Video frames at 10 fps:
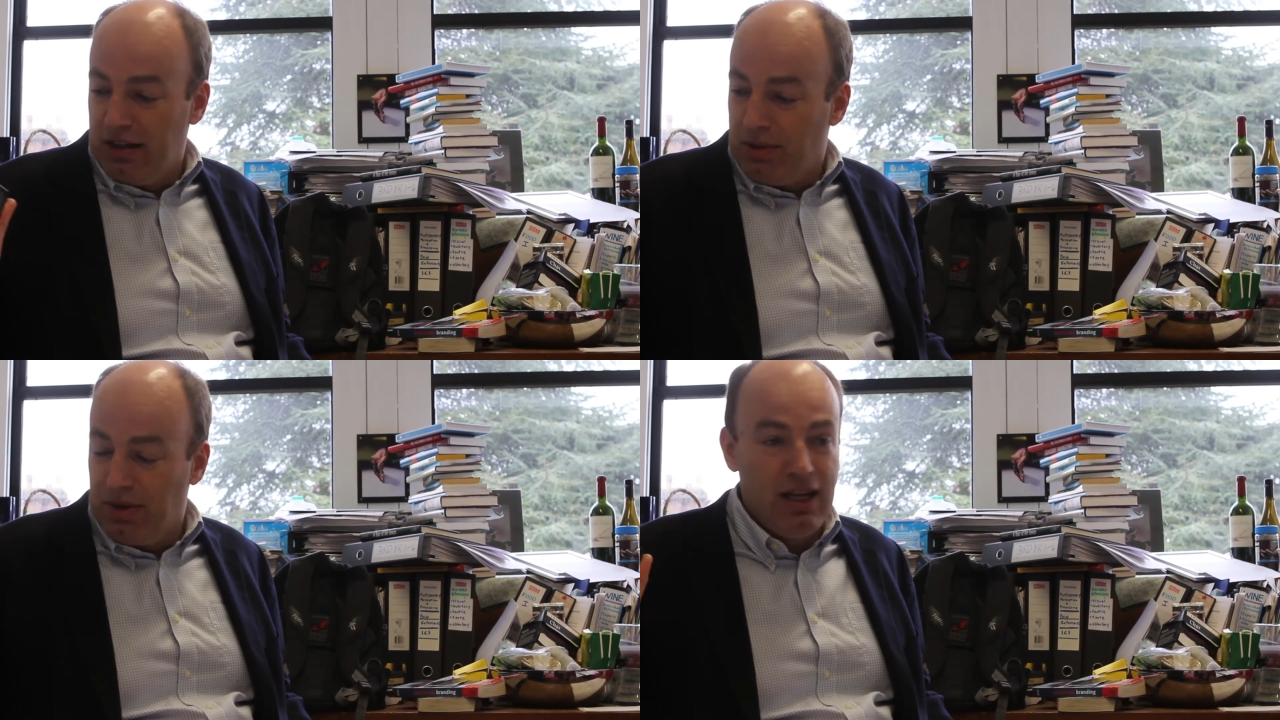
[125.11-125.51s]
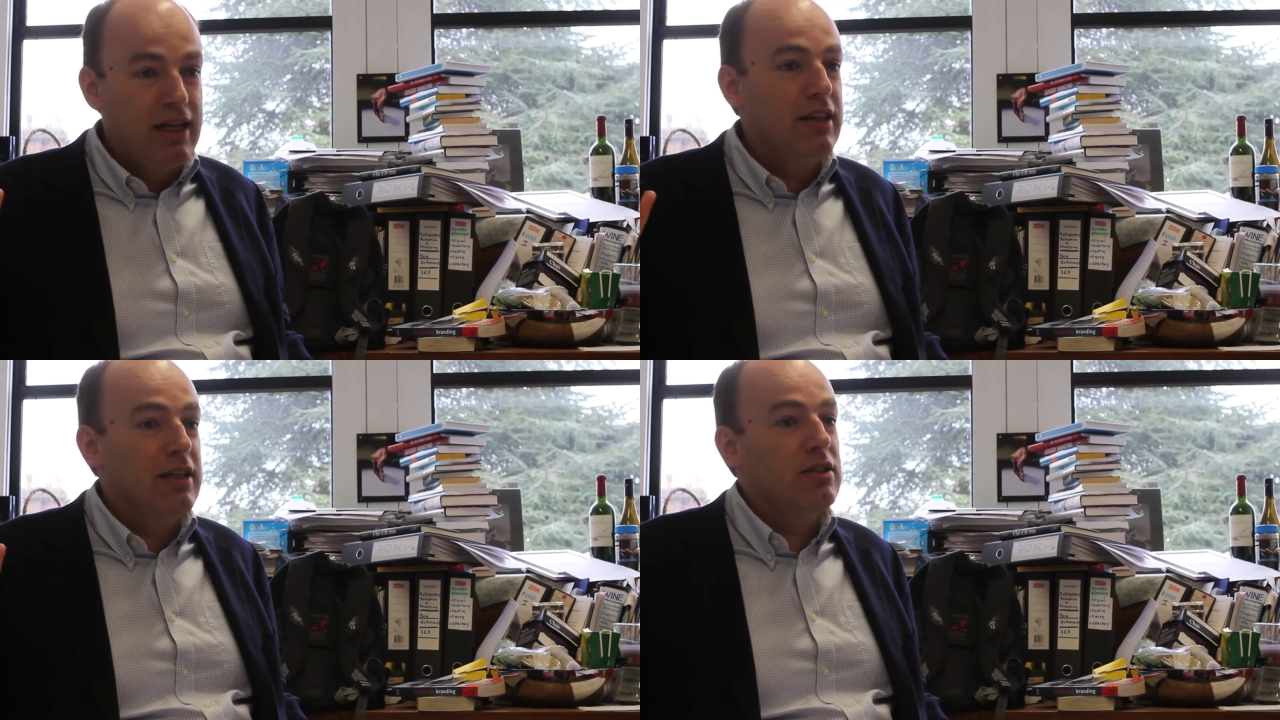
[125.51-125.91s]
something
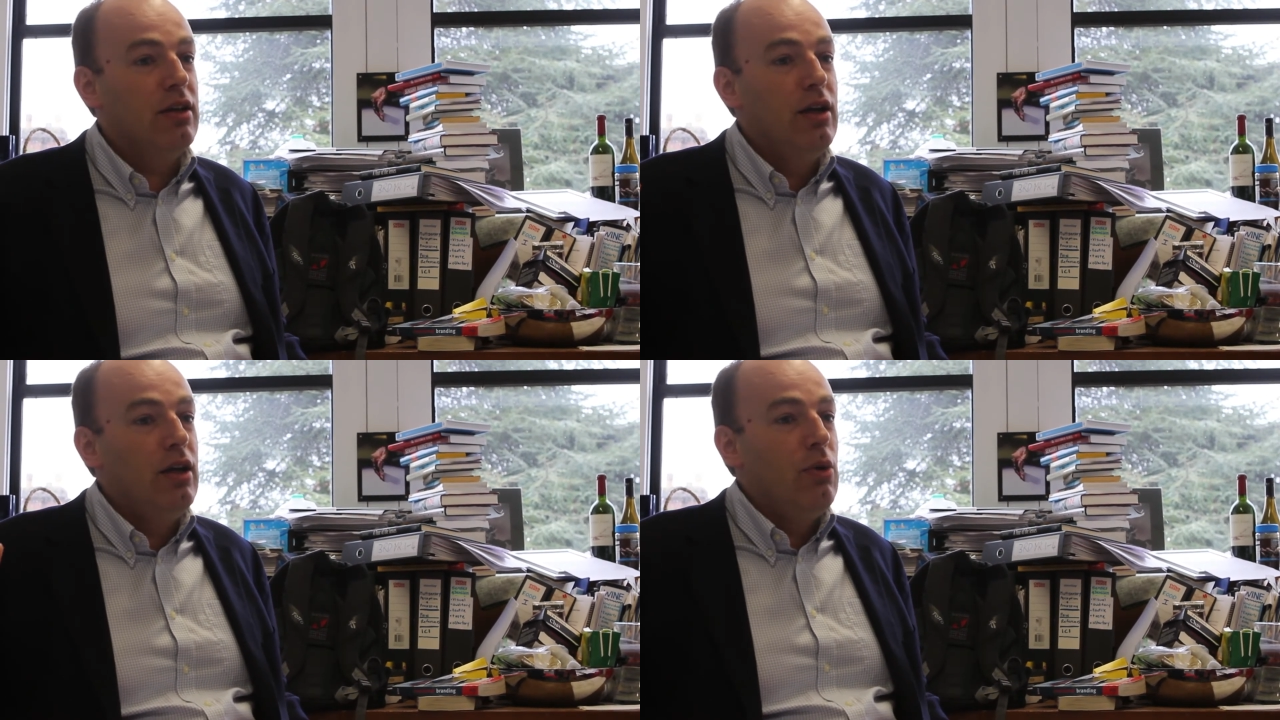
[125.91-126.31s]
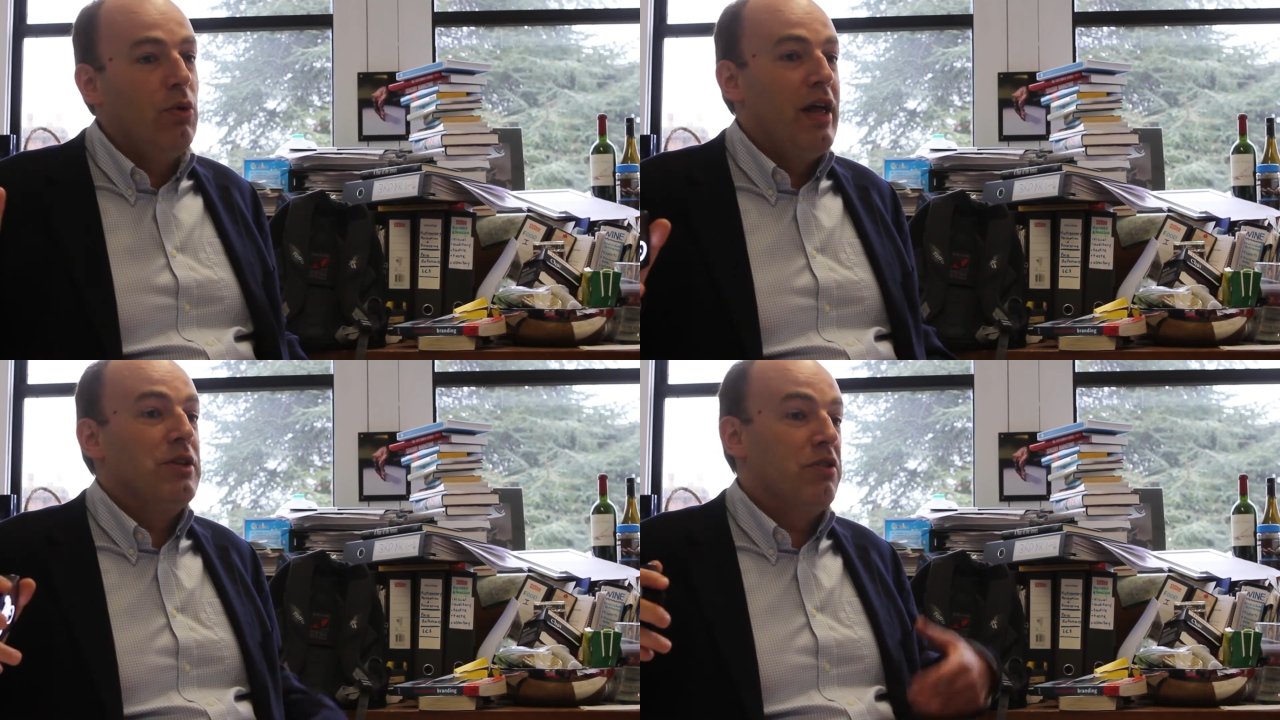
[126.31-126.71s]
like this
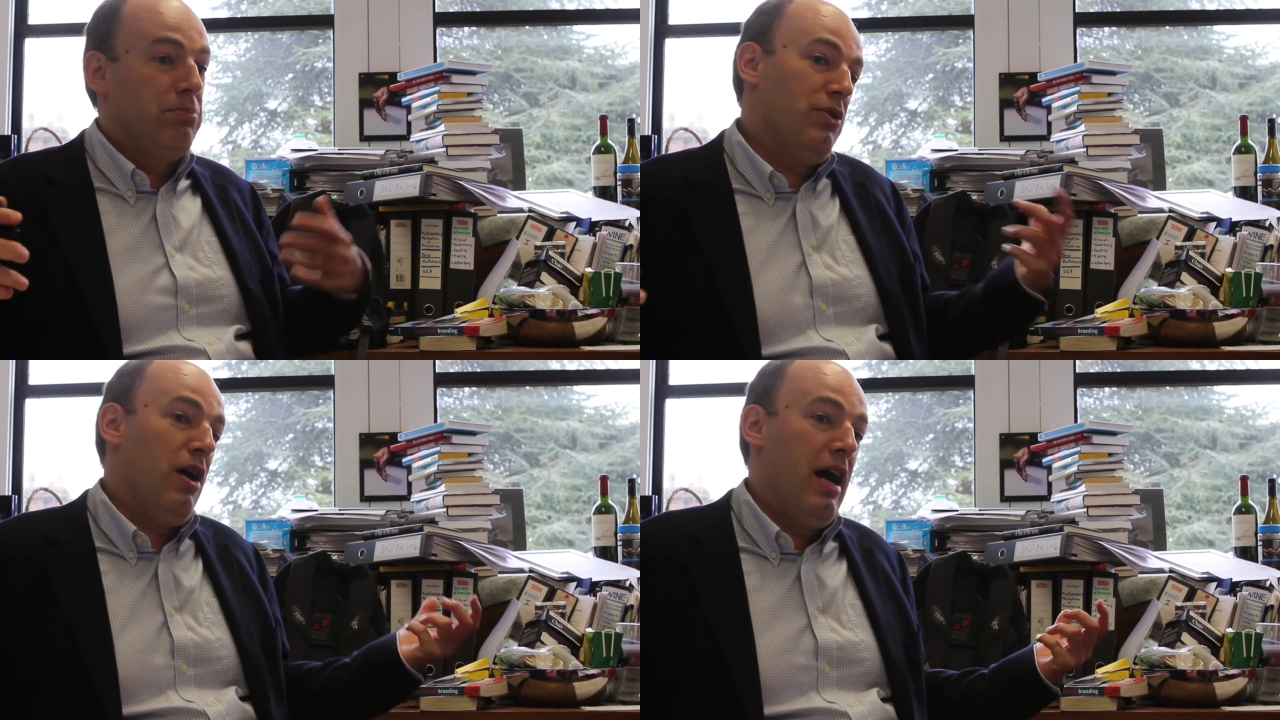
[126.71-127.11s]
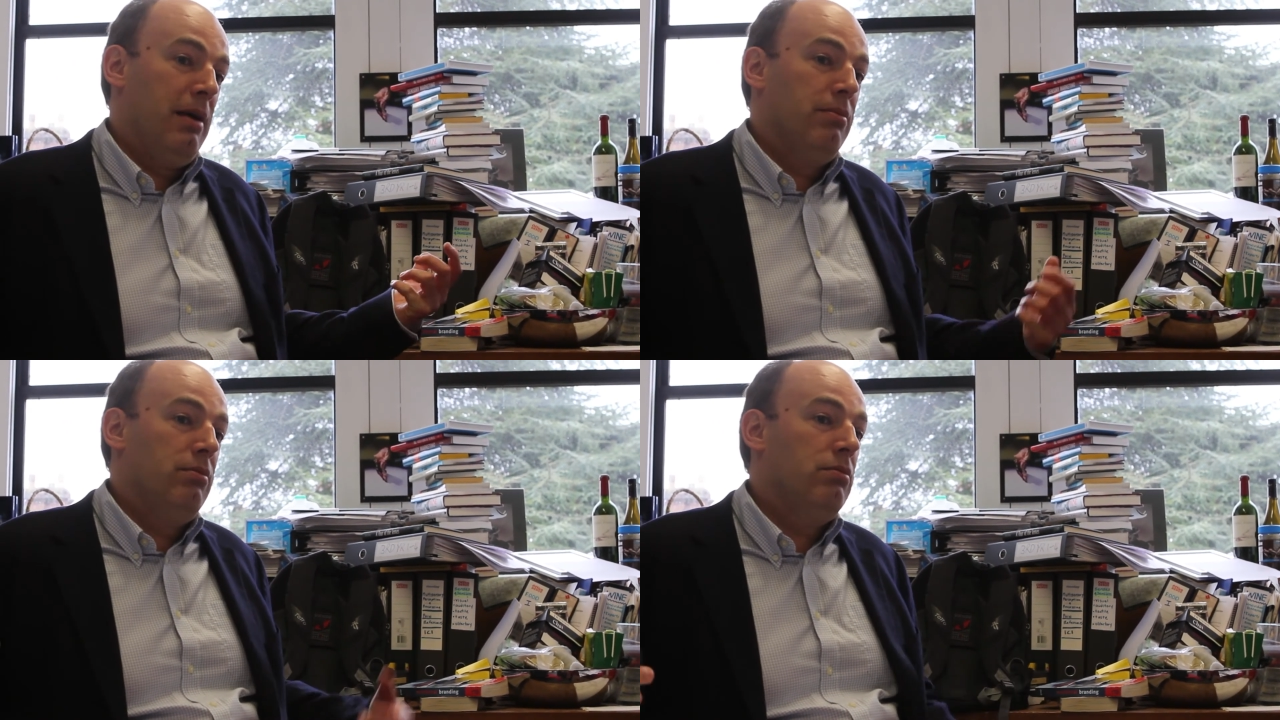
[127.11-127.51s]
will then sort of prime